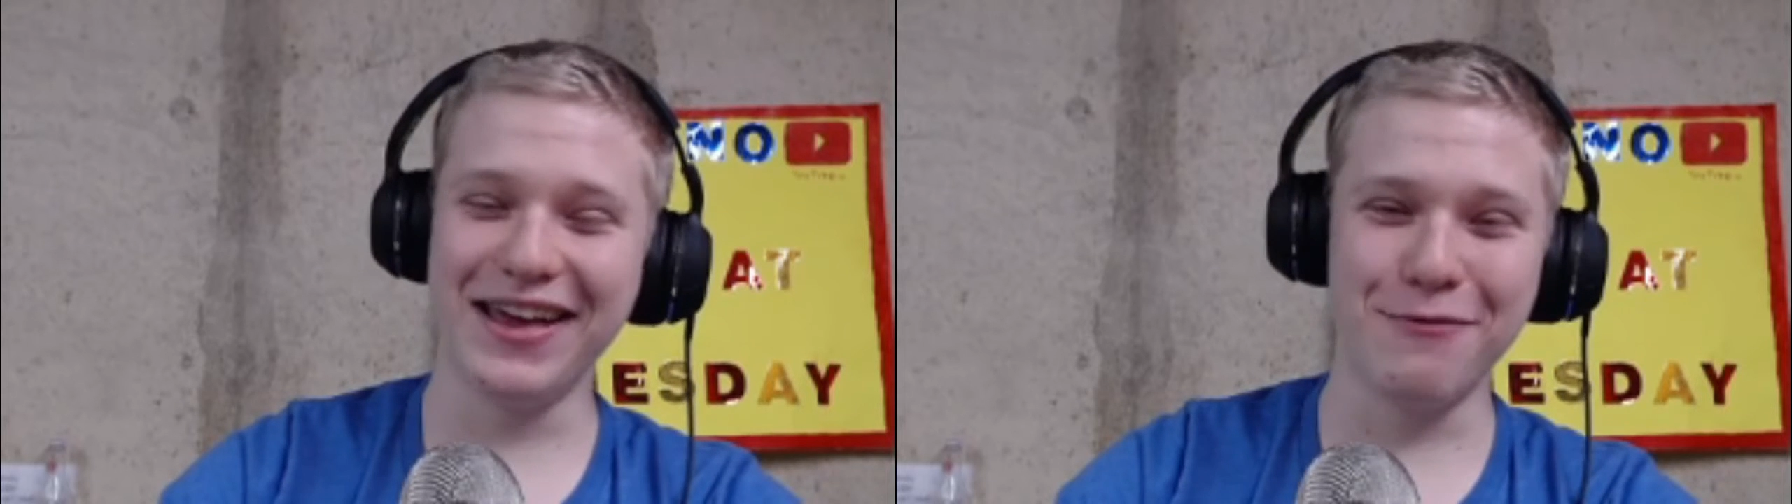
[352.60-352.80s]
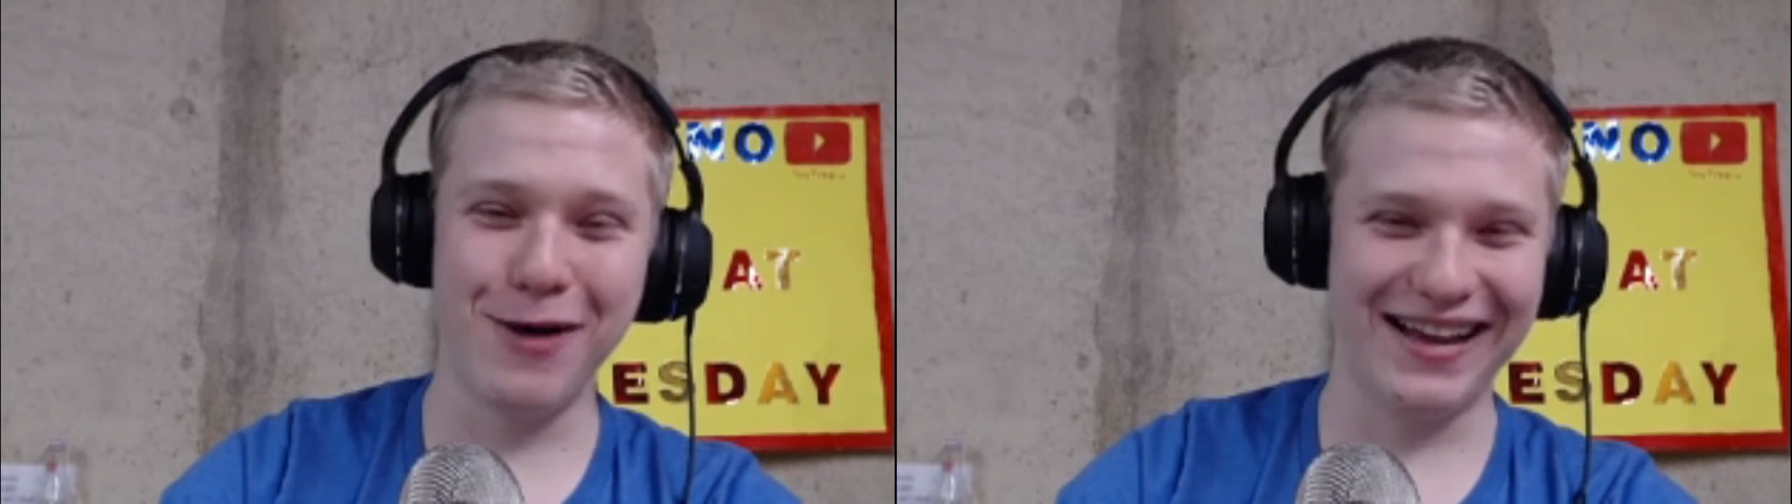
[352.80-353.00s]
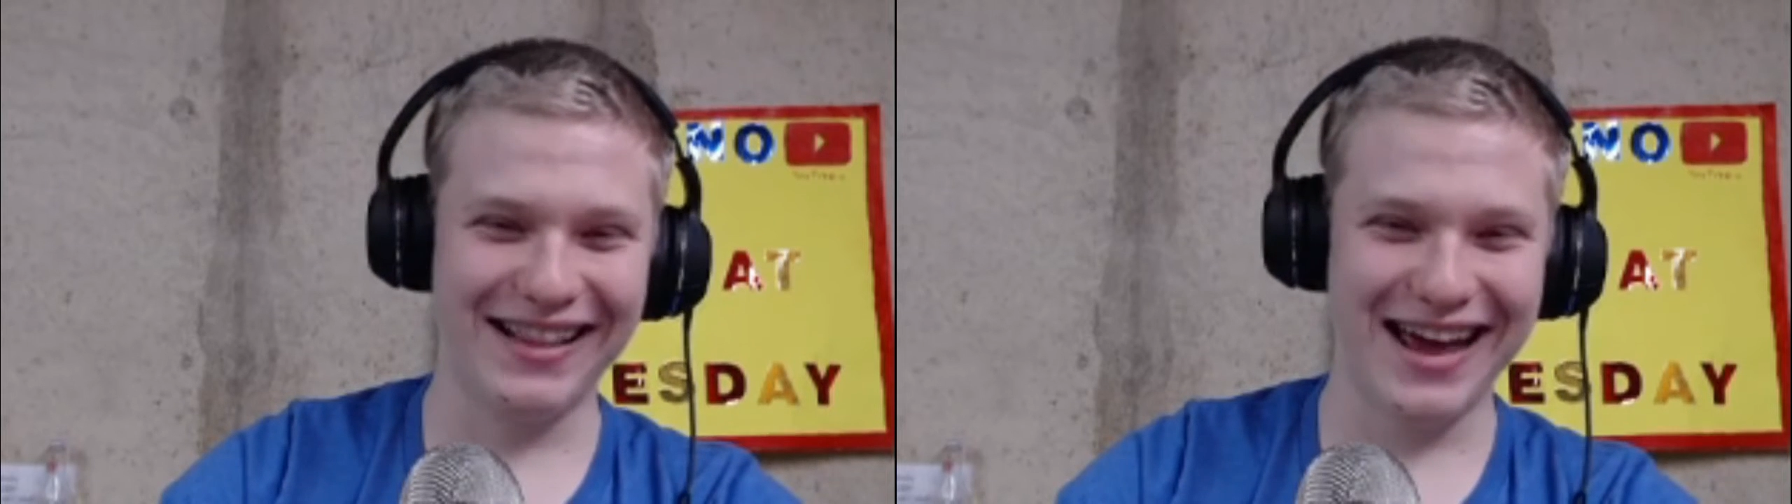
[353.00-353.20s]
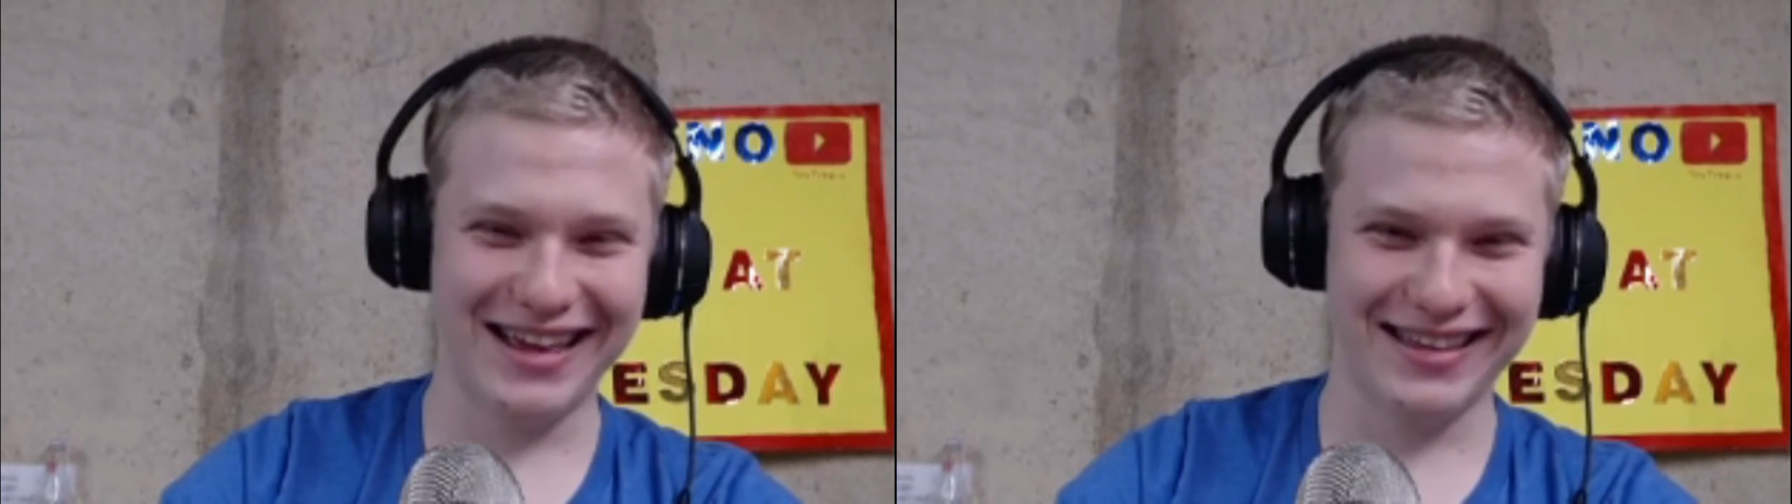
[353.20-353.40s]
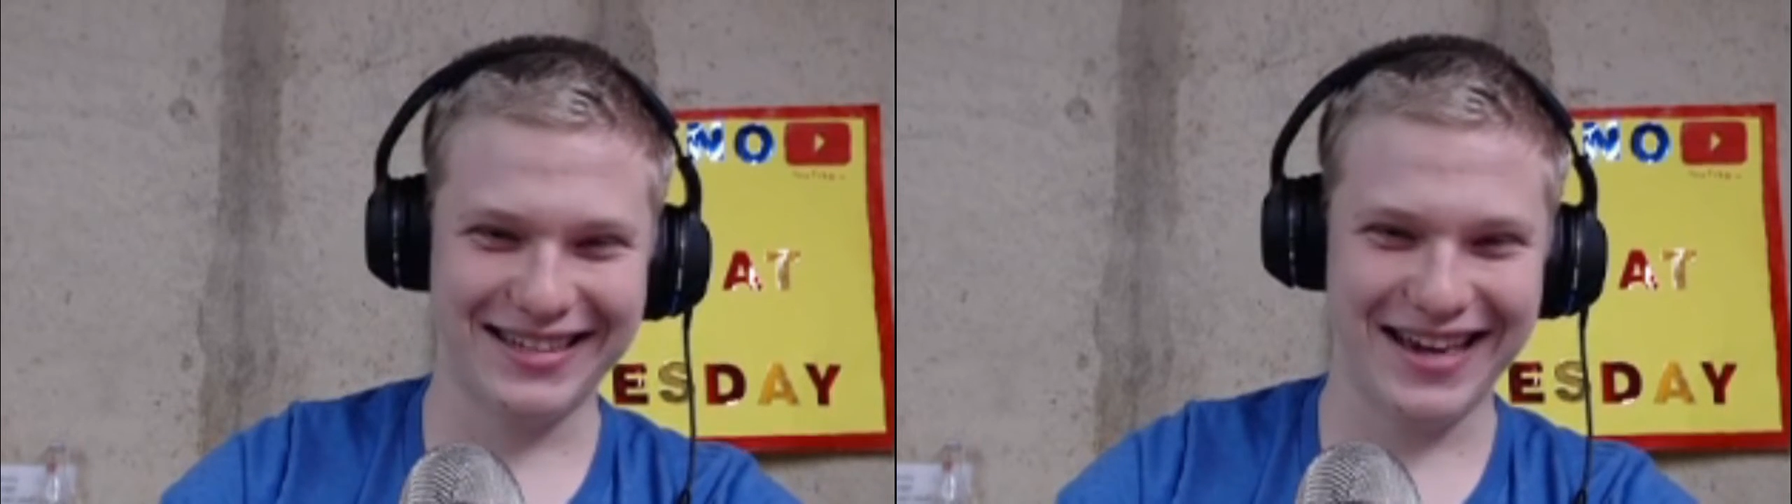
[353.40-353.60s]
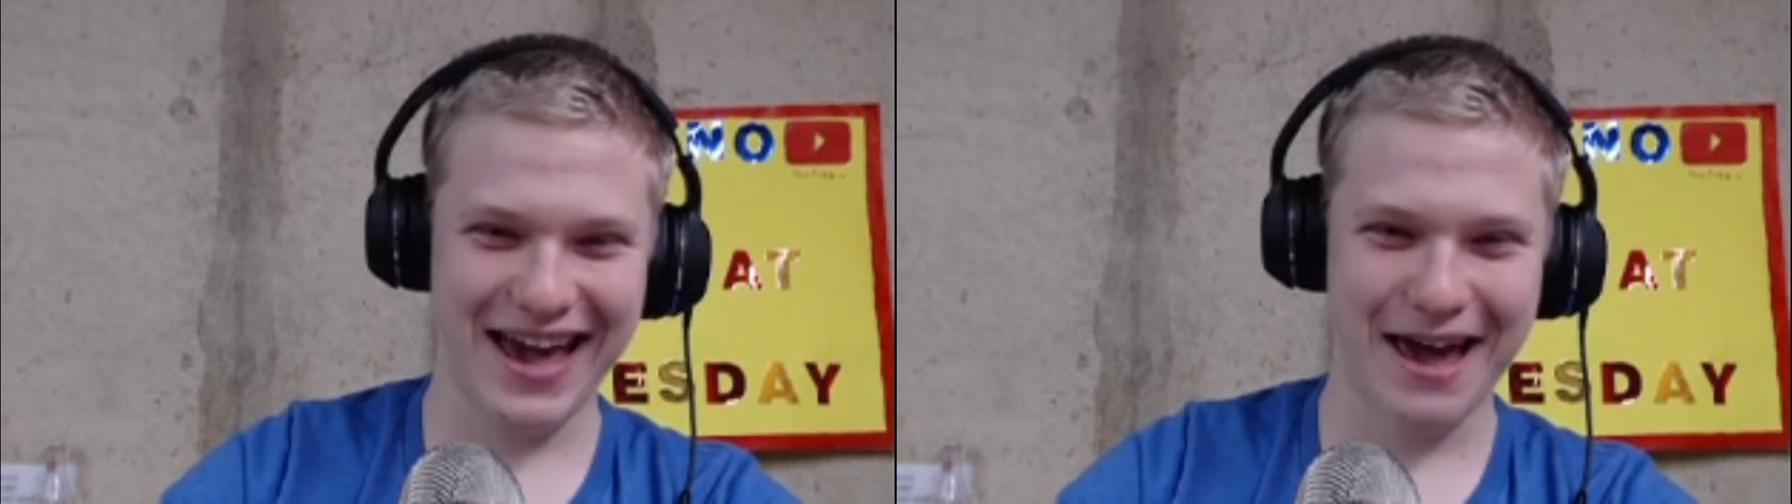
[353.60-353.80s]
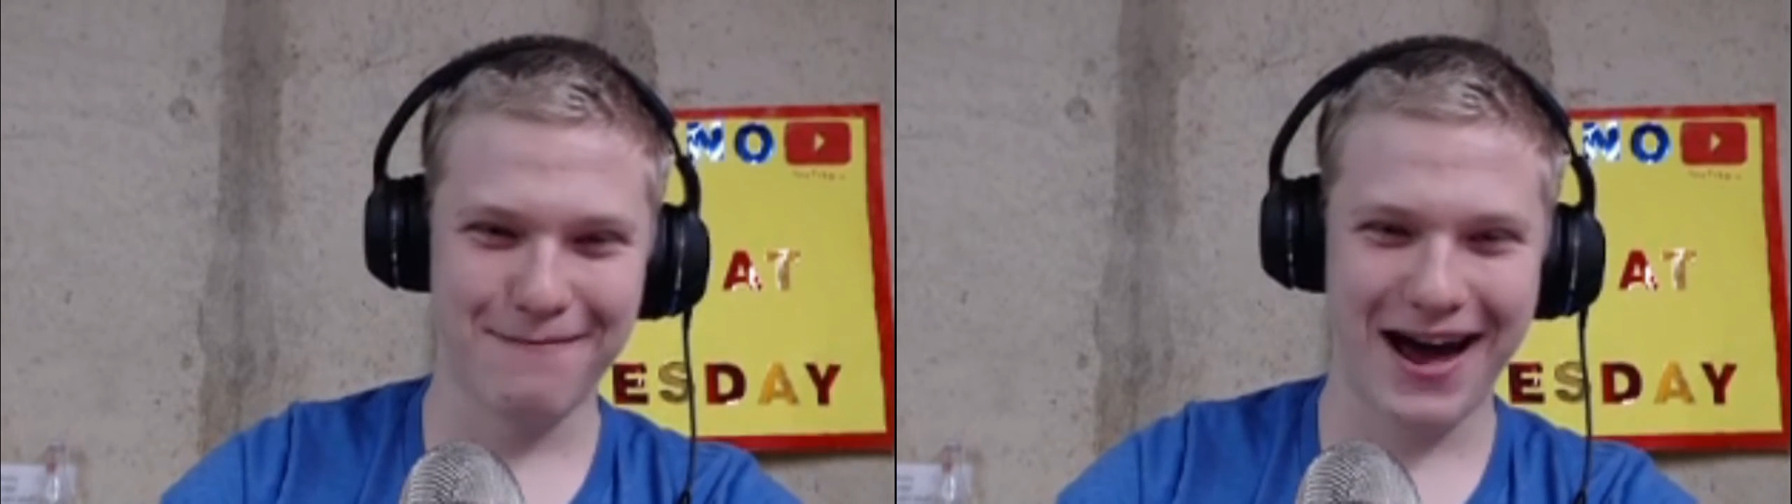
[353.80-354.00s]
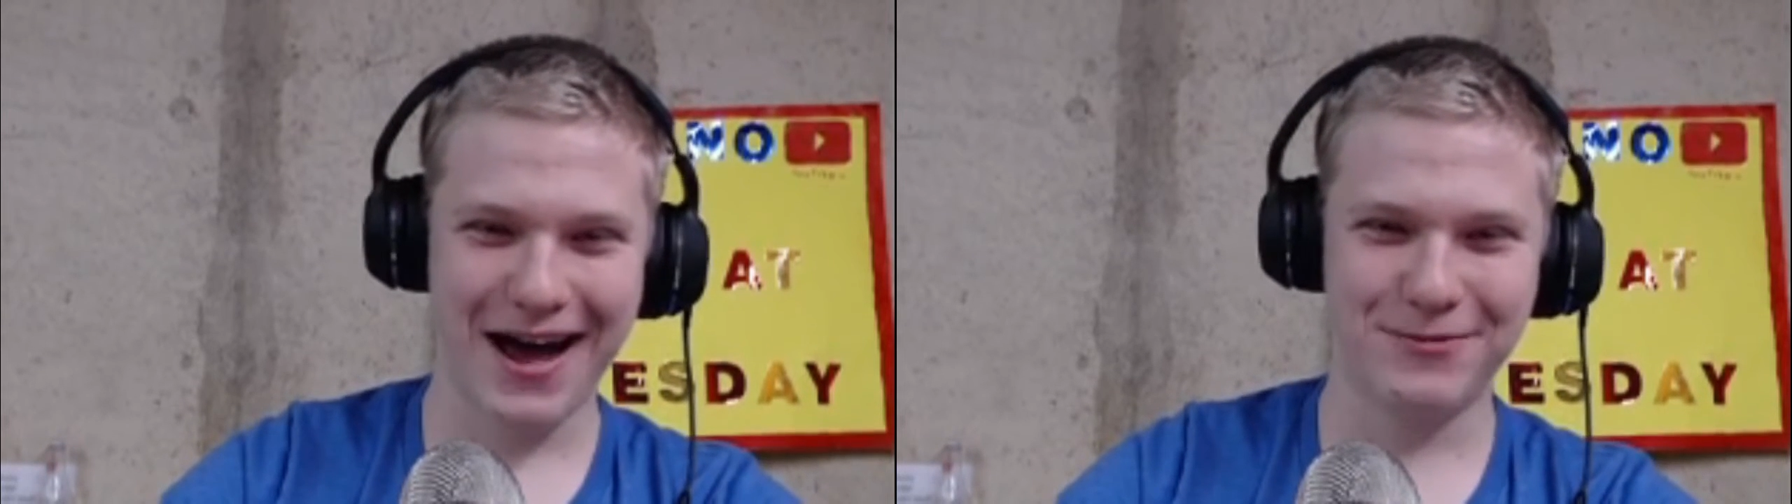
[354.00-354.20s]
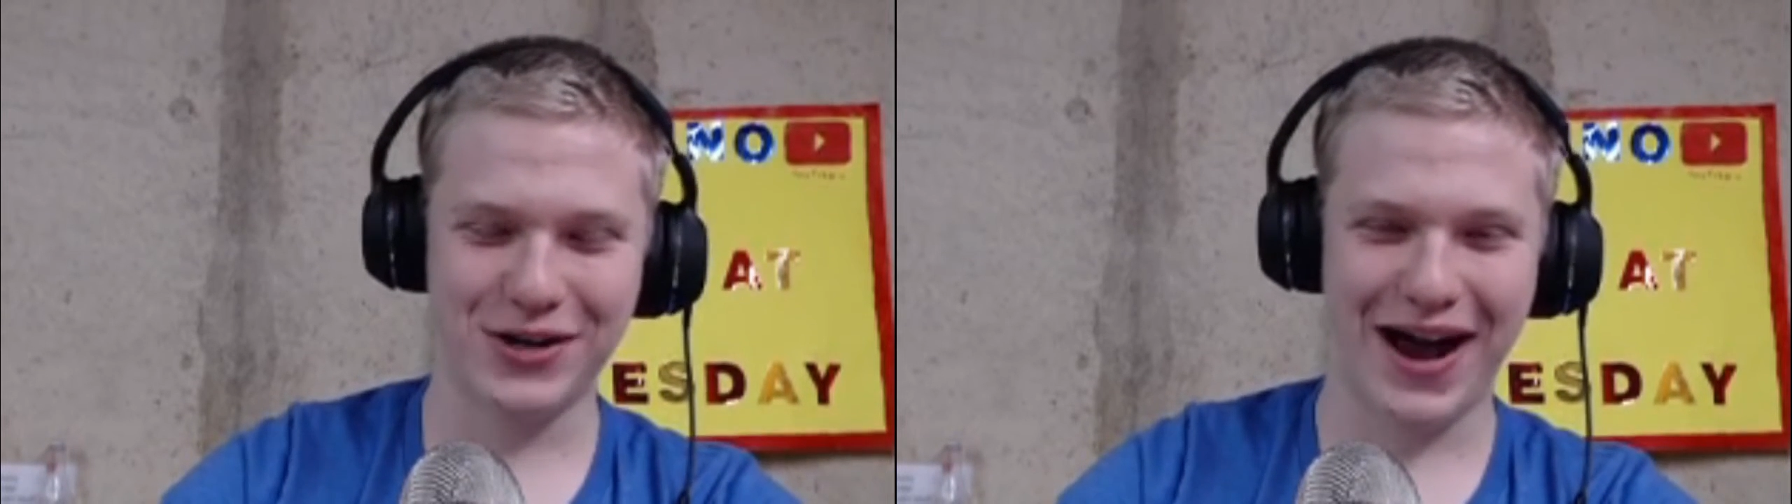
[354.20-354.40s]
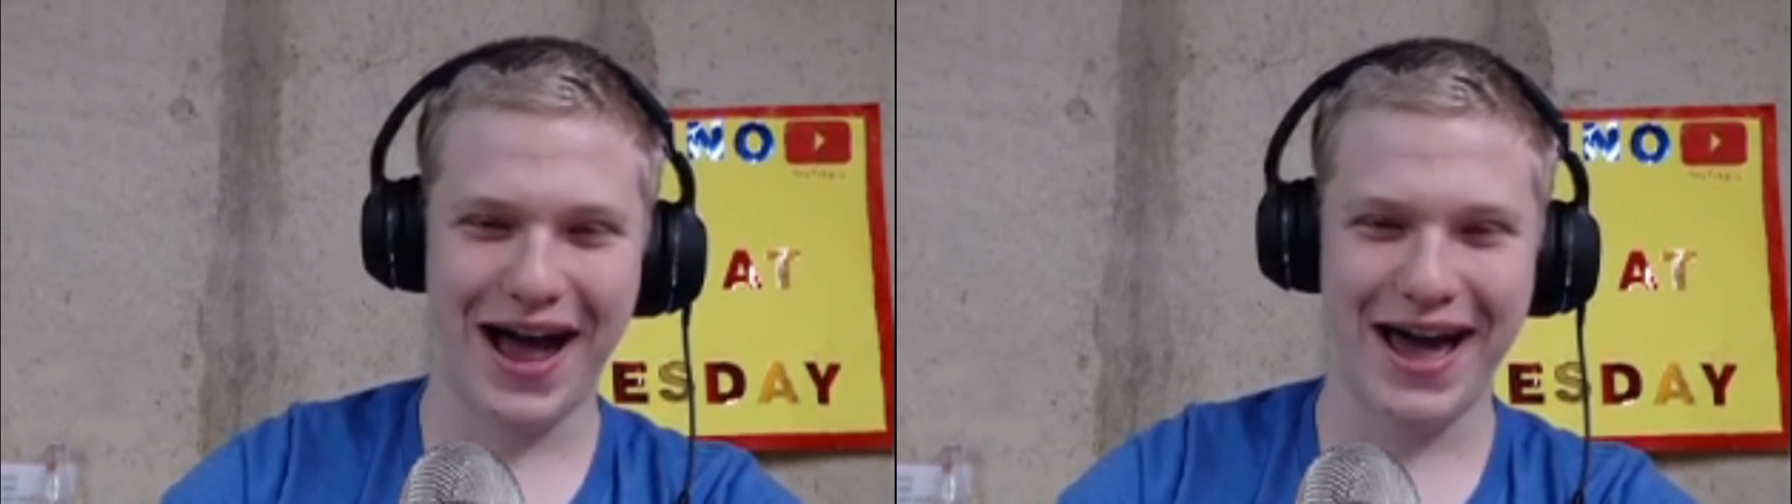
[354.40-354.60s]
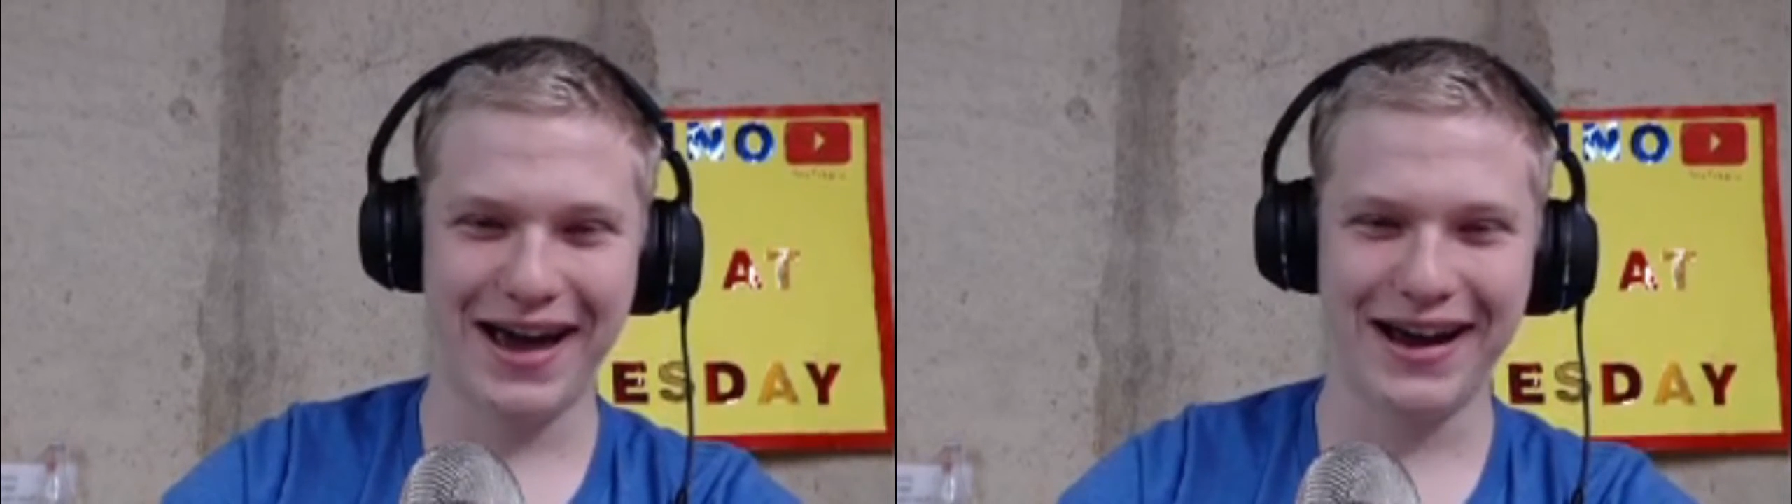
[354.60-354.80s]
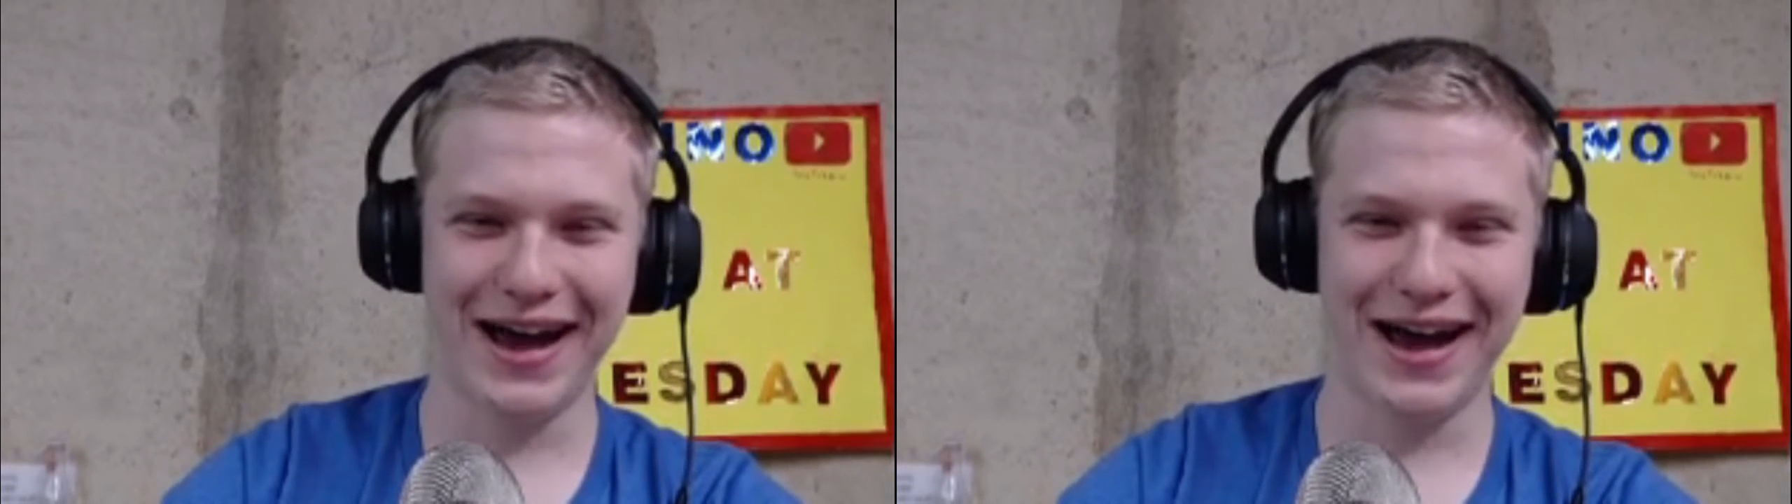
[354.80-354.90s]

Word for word: want to like this game. I'm trying.